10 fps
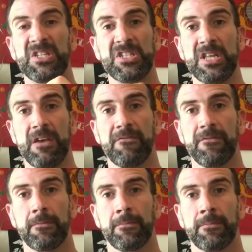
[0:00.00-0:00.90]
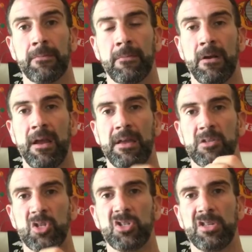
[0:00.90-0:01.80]
stiff,
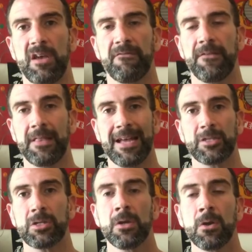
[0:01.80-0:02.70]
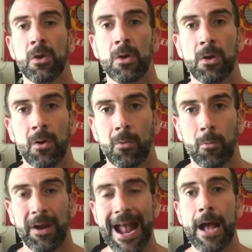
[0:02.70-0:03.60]
right? Stiff, and that's
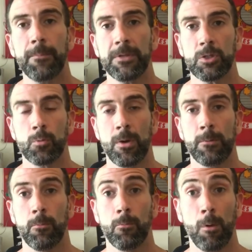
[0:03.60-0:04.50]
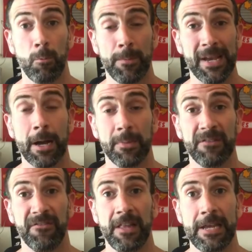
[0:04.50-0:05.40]
what happens when when we become
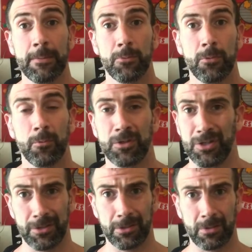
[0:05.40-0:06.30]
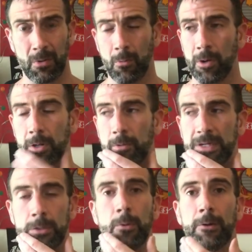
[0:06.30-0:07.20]
inflamed which is one of the
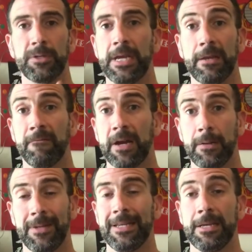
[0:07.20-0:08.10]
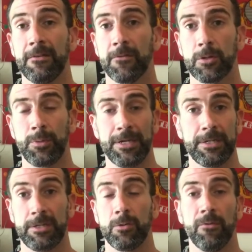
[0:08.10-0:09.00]
reasons why we're taking vitamin d in the first
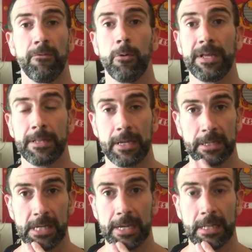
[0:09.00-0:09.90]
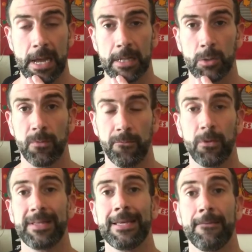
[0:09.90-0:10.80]
place is to avoid things like that to
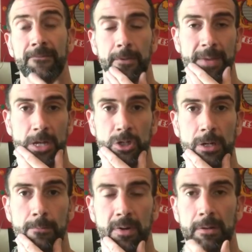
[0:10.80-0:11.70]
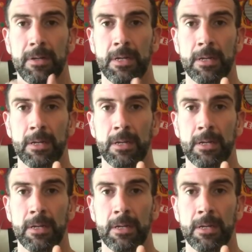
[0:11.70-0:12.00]
avoid the inflammation but